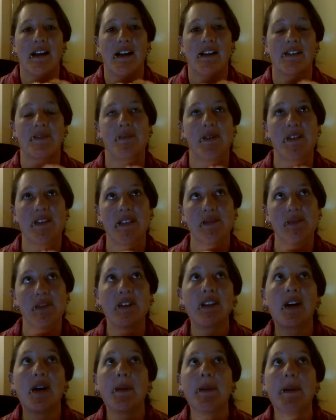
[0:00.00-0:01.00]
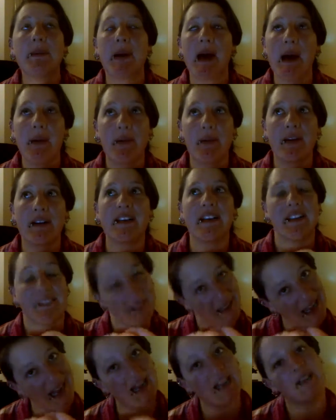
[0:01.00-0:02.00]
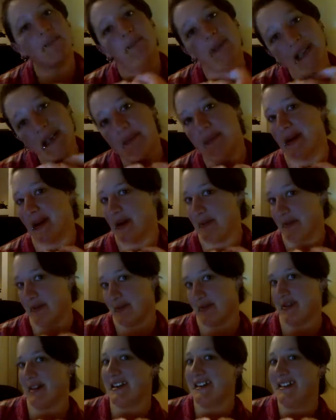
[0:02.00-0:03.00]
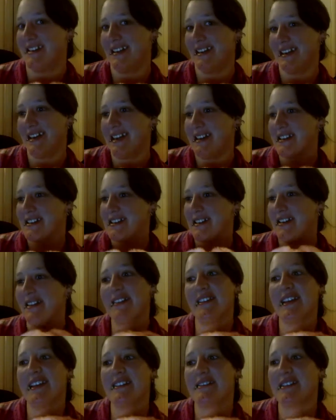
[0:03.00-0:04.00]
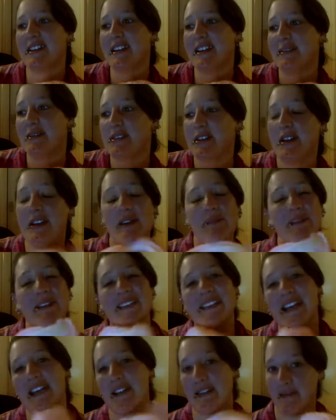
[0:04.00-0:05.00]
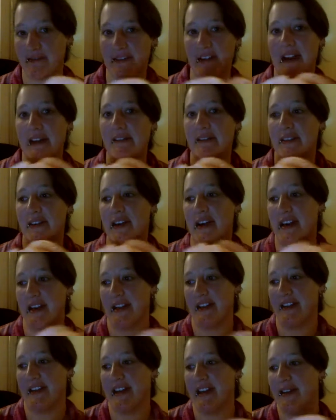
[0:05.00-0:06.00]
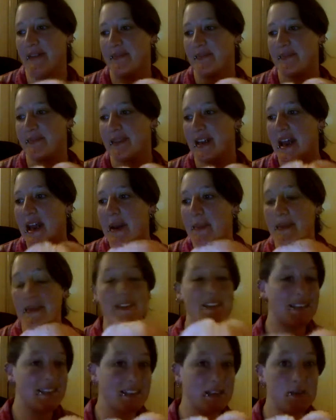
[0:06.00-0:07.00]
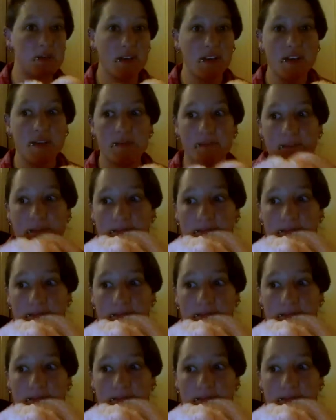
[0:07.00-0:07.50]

I suppose he would have got me a purple one if there had been a purple one. So there was only my second favourite colour there. But that's still good.